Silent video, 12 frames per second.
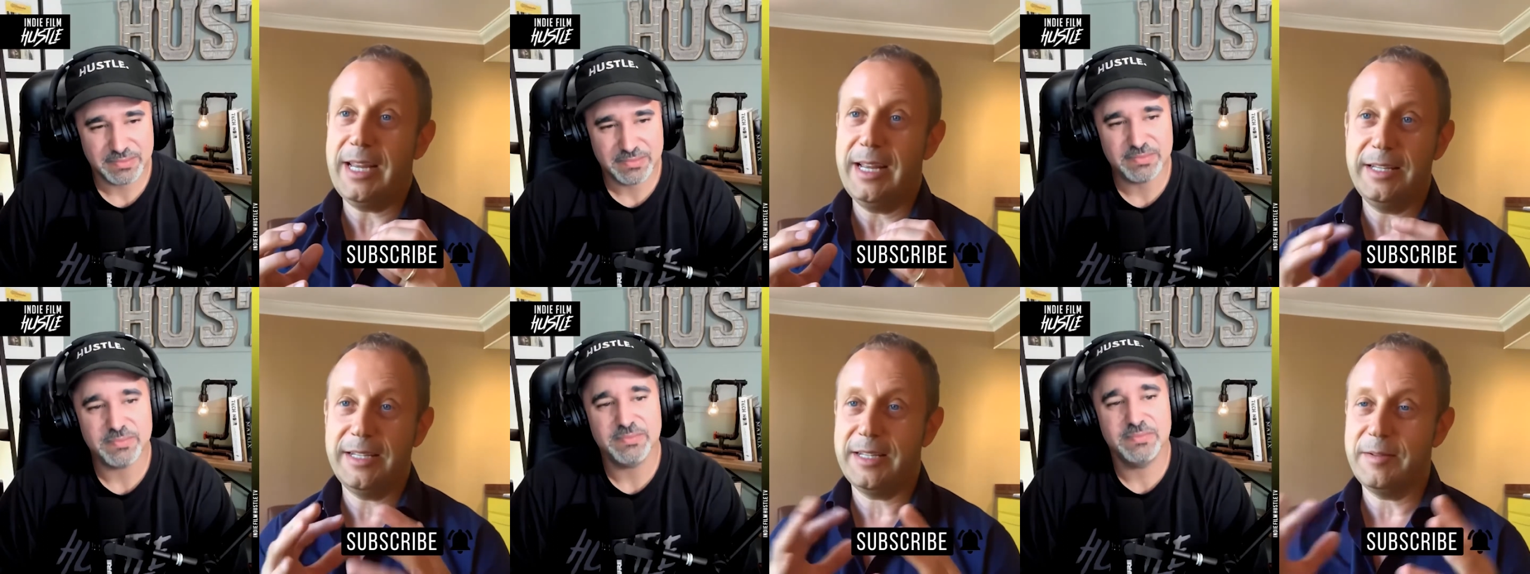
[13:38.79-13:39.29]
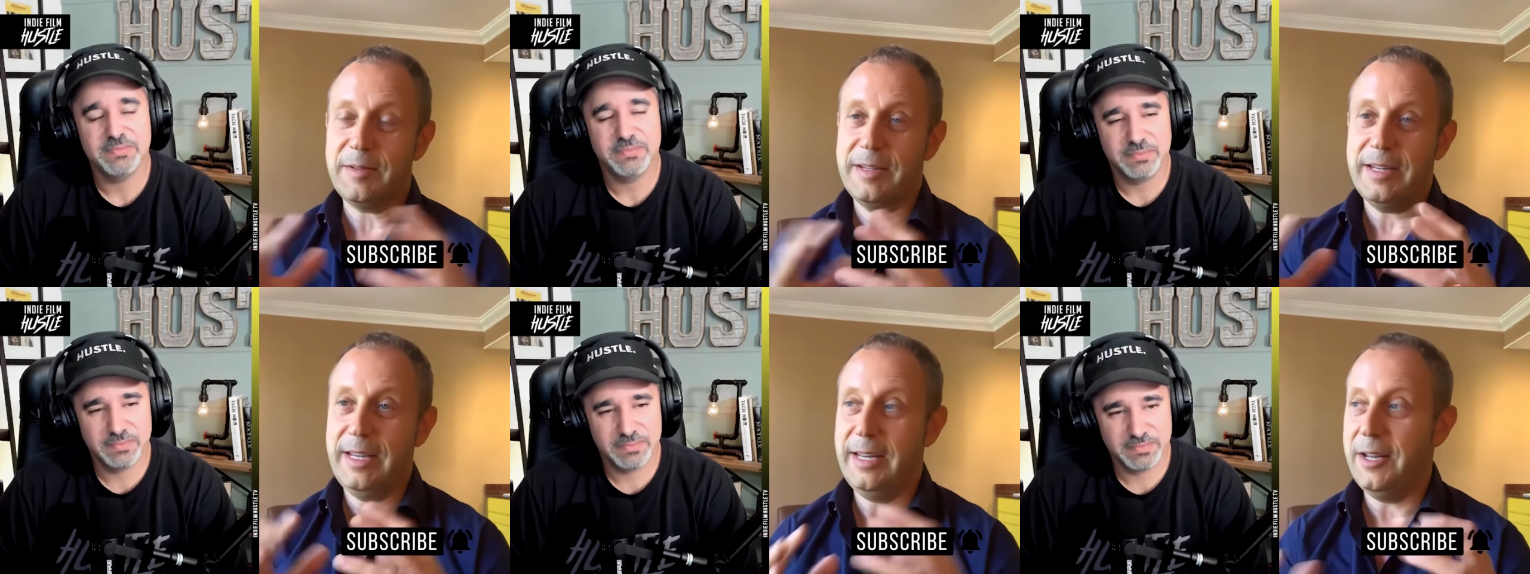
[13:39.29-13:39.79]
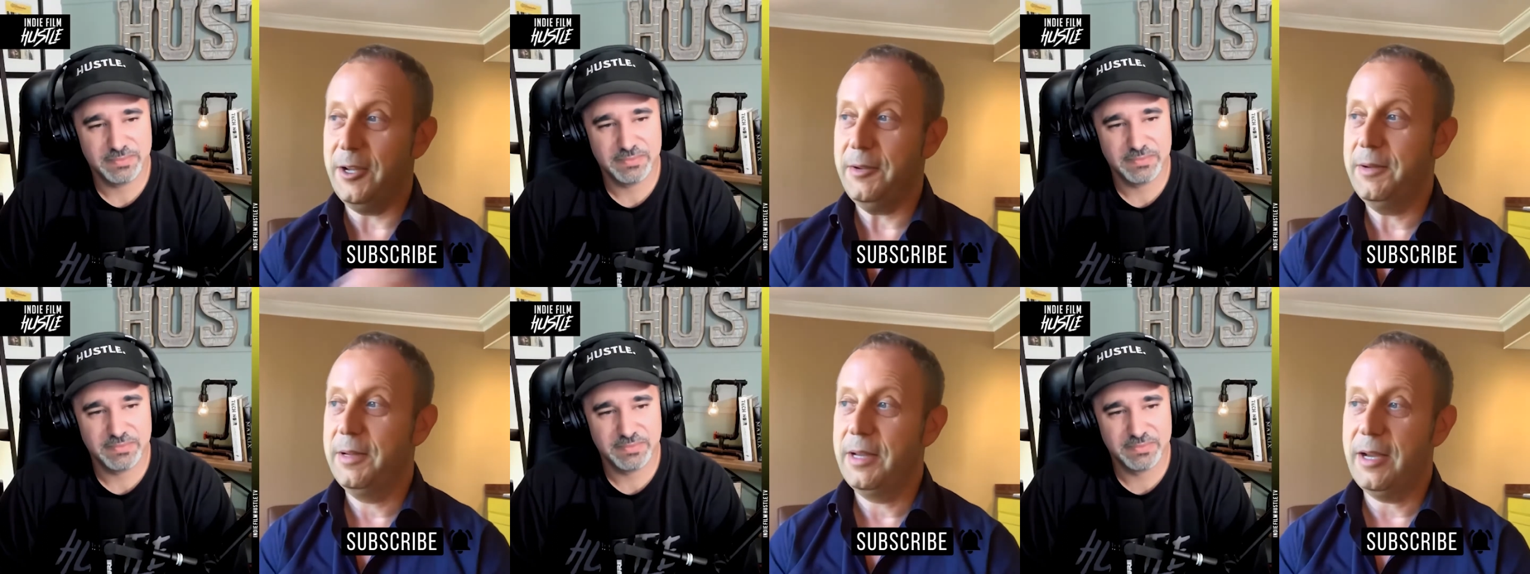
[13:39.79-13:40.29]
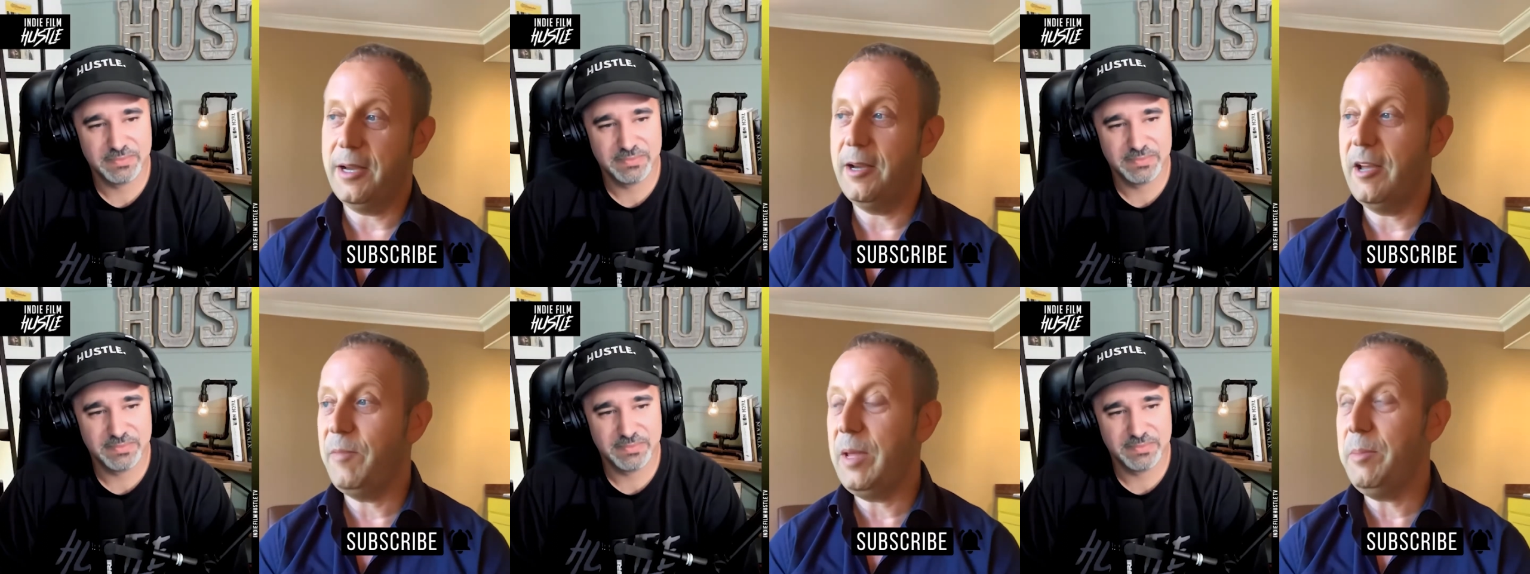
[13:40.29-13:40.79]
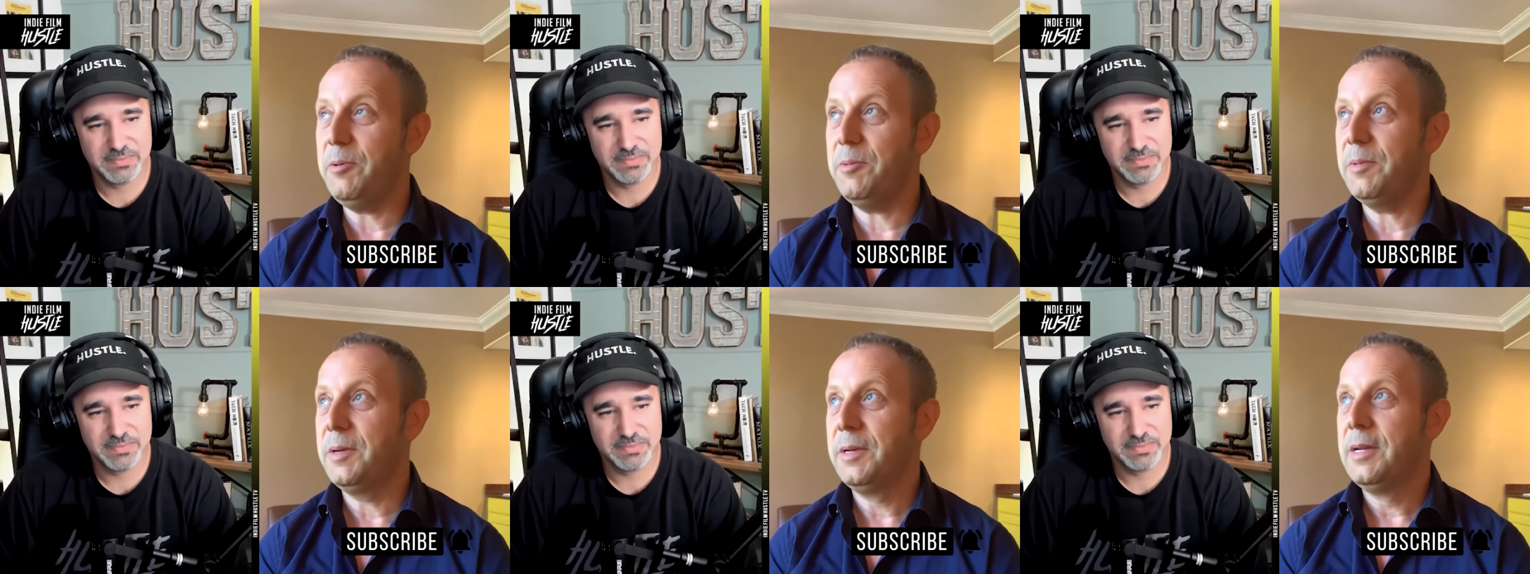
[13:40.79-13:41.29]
Speaker 1: And you know, uh, if people,